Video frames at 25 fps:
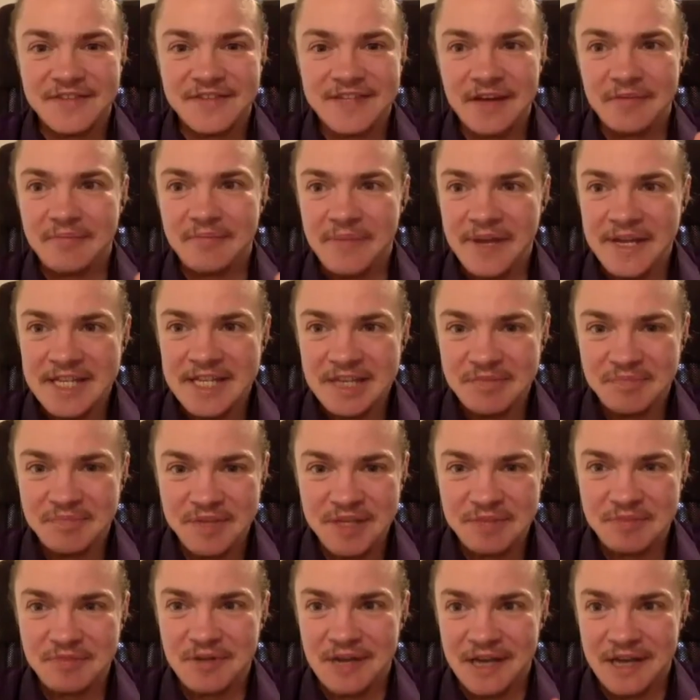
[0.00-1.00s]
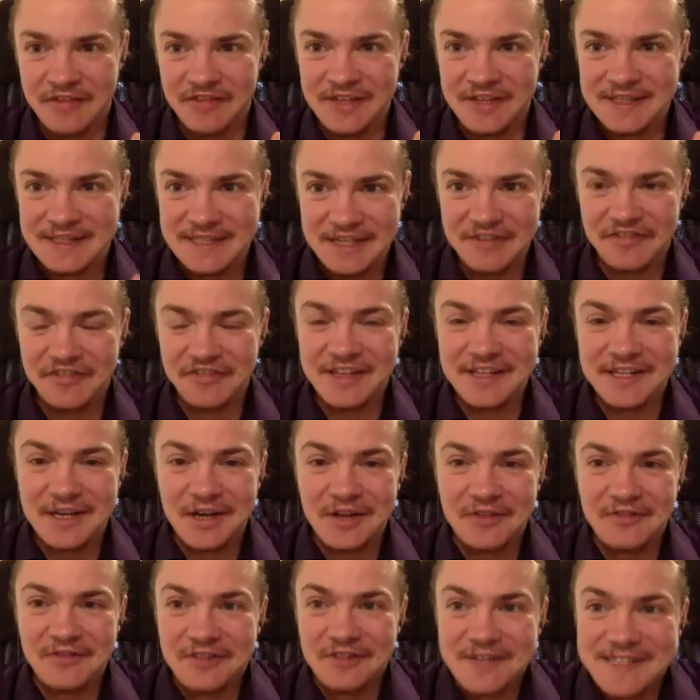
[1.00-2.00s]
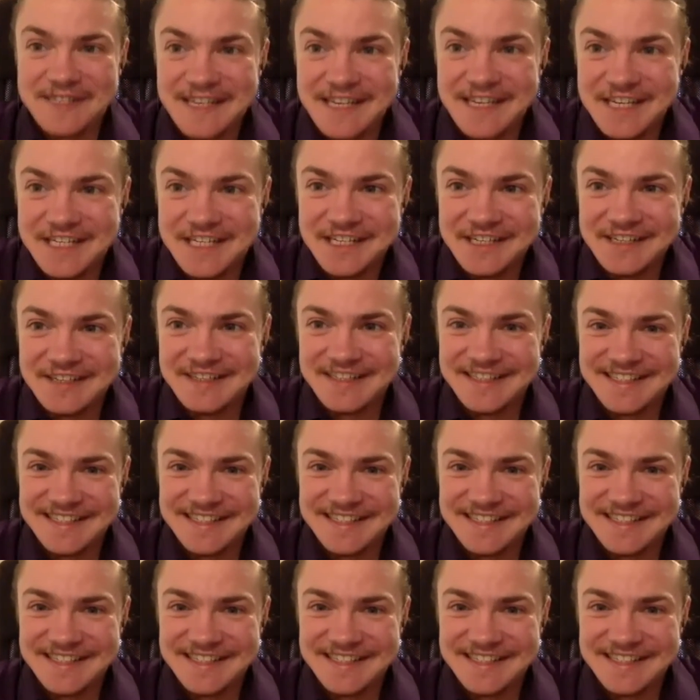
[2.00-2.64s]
are many people having different conversations.